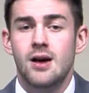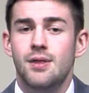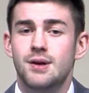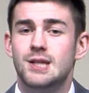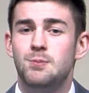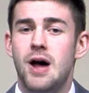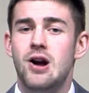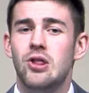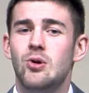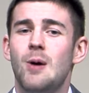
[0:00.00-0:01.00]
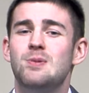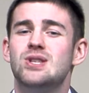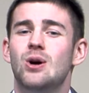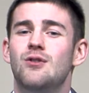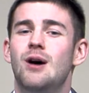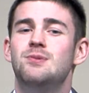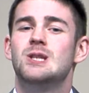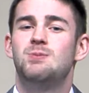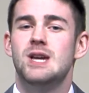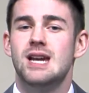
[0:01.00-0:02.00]
This has been another episode of Up to
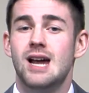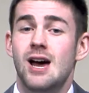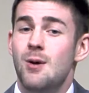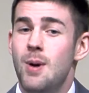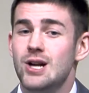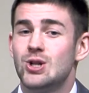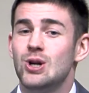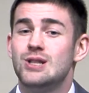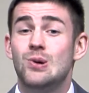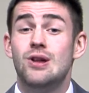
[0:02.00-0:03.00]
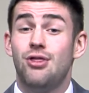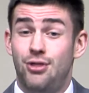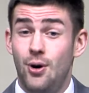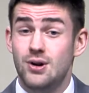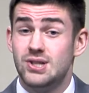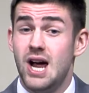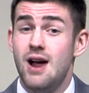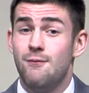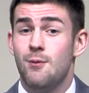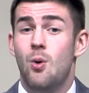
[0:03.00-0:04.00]
Speed. Make sure to tune in
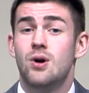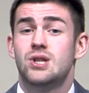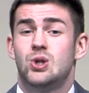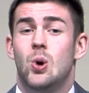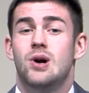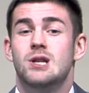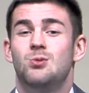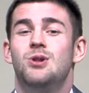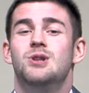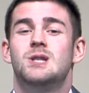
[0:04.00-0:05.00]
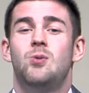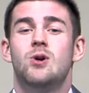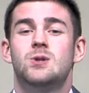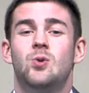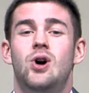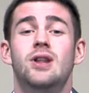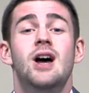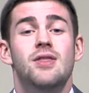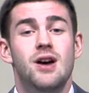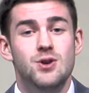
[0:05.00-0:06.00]
Thursday for more stories within the sports world
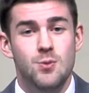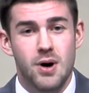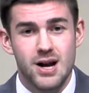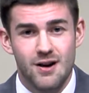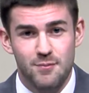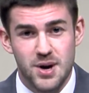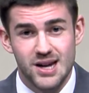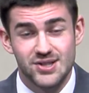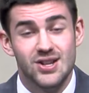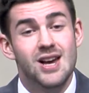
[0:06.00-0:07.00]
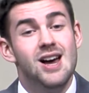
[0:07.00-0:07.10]
that you might have missed.